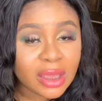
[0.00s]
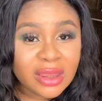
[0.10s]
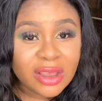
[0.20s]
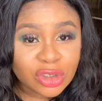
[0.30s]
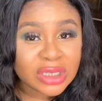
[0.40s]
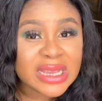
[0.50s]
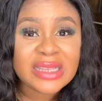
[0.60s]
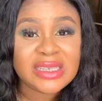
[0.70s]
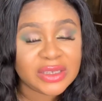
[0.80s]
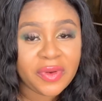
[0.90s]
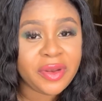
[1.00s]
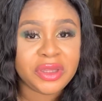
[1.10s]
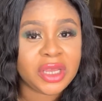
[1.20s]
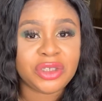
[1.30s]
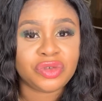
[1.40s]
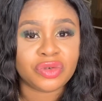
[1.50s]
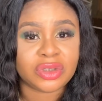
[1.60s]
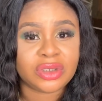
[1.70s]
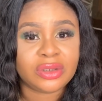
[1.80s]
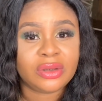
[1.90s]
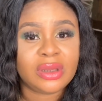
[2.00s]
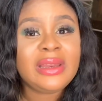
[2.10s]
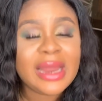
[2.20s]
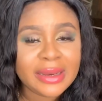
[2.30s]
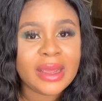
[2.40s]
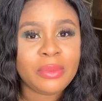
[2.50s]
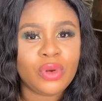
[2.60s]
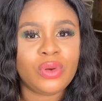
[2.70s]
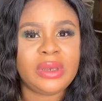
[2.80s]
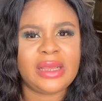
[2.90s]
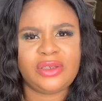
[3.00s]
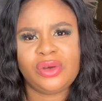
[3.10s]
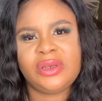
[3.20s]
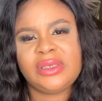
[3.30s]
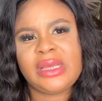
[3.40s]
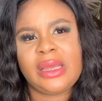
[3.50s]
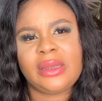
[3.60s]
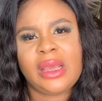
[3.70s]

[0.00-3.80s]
The society is very dangerous. Let them know that, you understand?